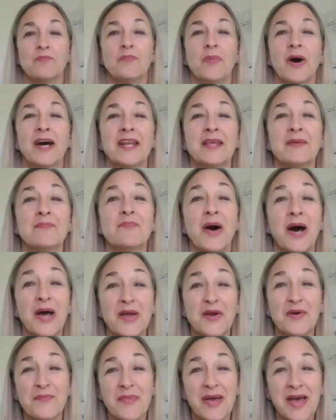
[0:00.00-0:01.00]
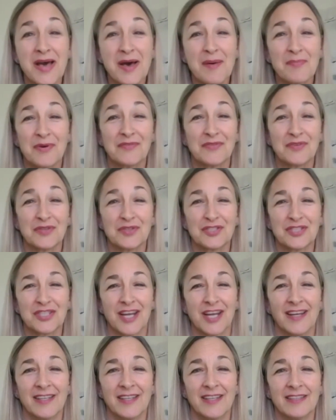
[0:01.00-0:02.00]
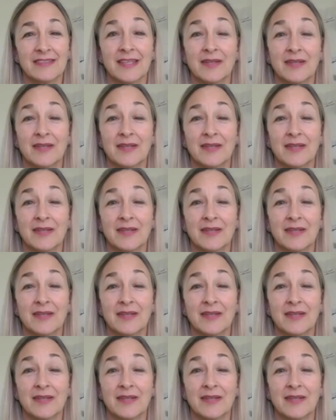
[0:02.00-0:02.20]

body biomap of your child,